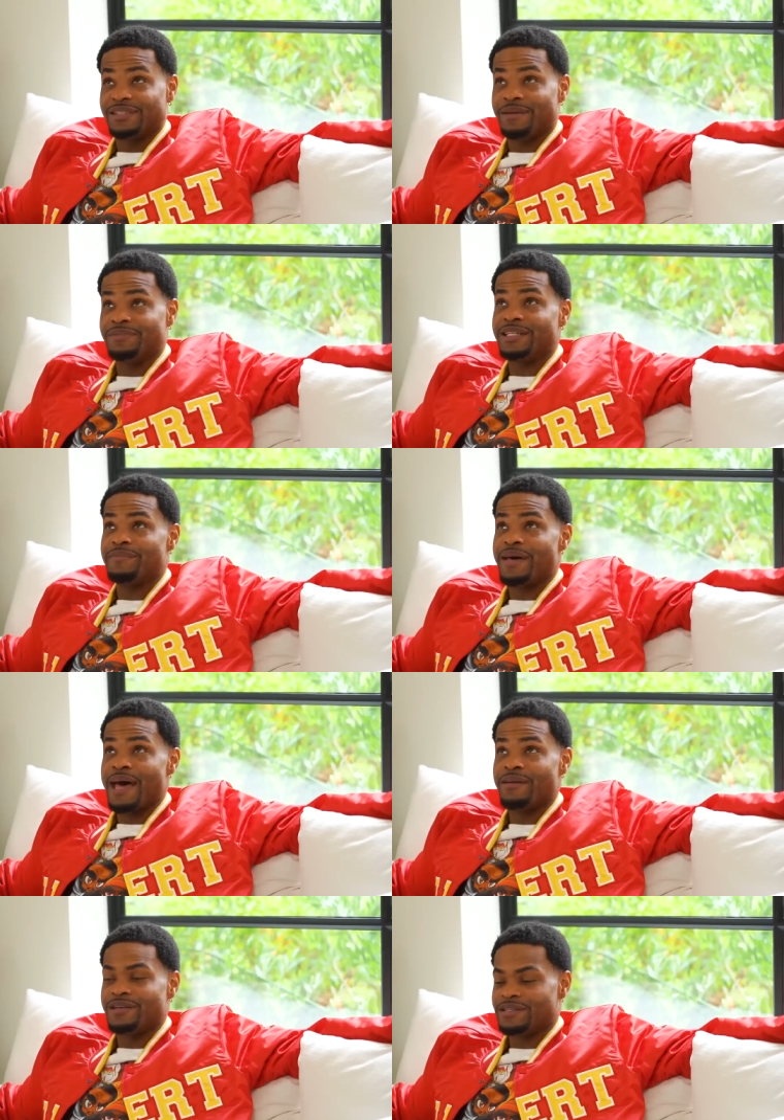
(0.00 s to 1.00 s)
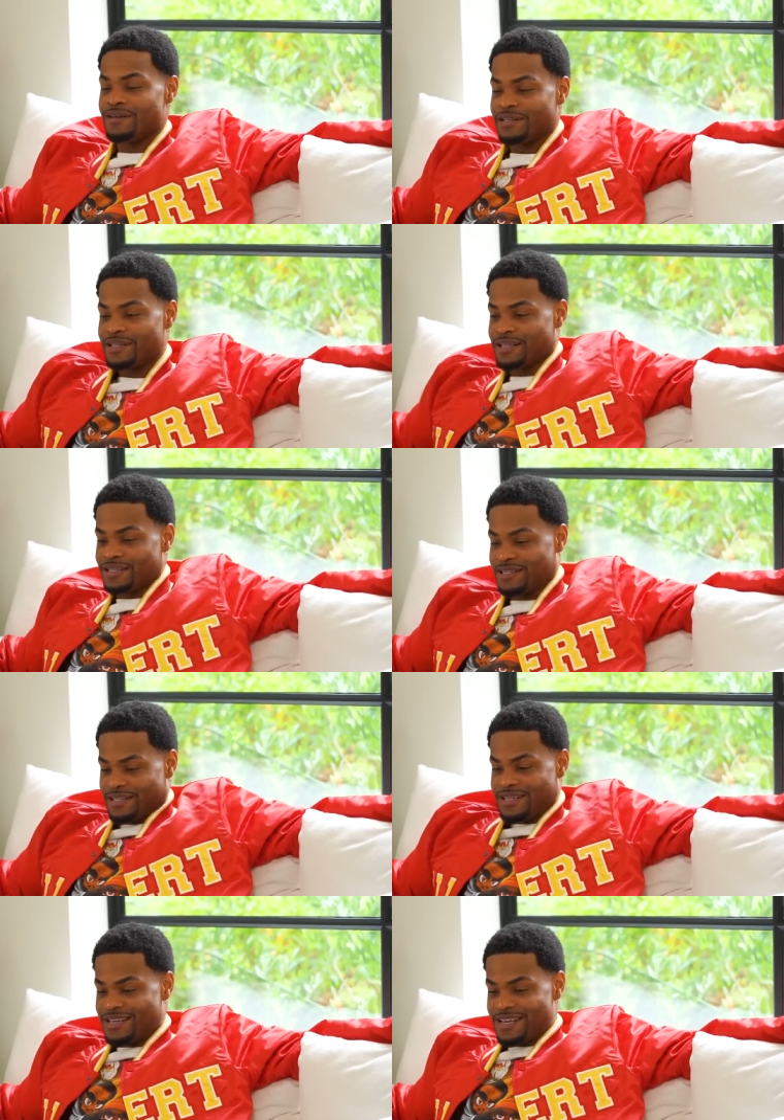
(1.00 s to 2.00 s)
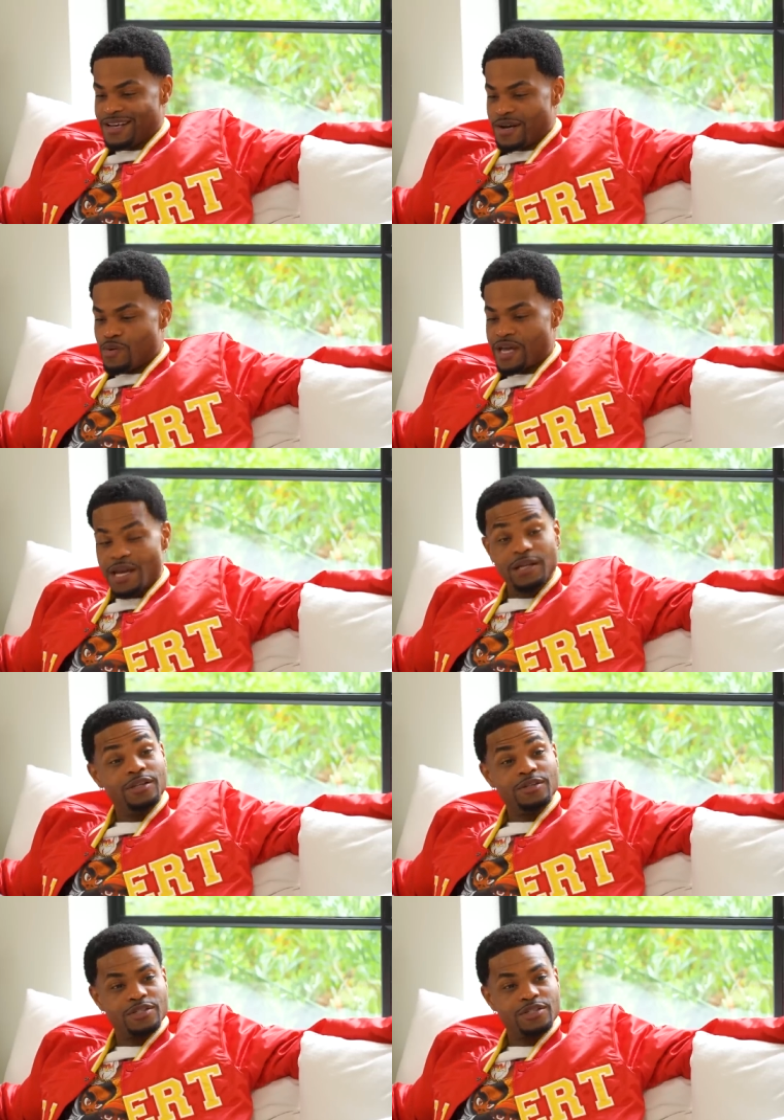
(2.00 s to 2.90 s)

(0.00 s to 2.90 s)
Update the batteries, though. I think it's, we're getting a little